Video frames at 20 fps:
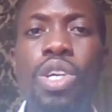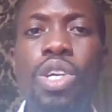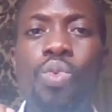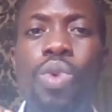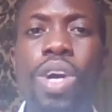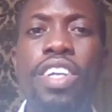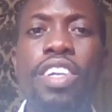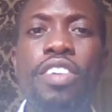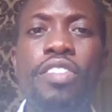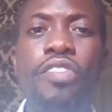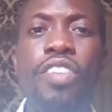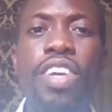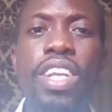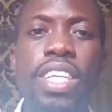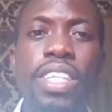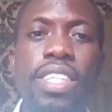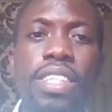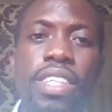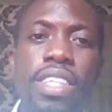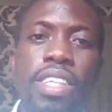were
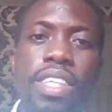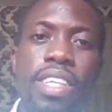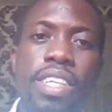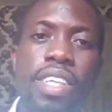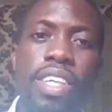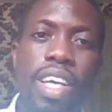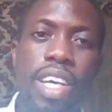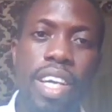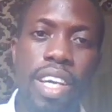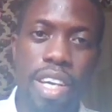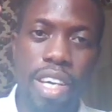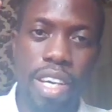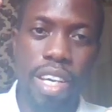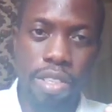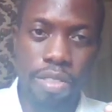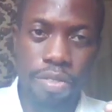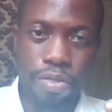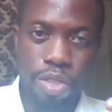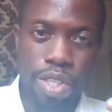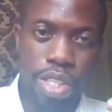revealing the
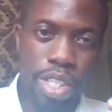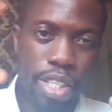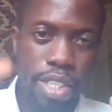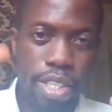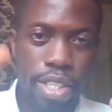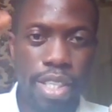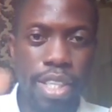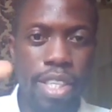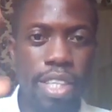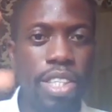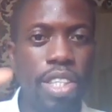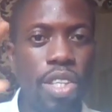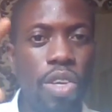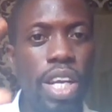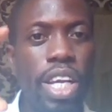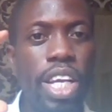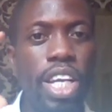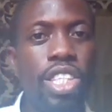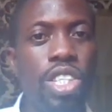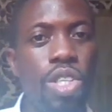heavenly
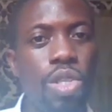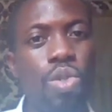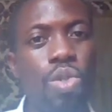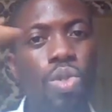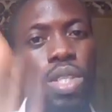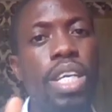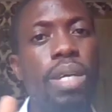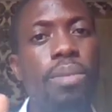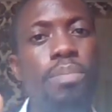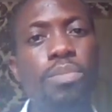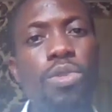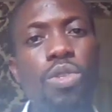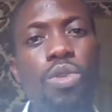knowledge unto them.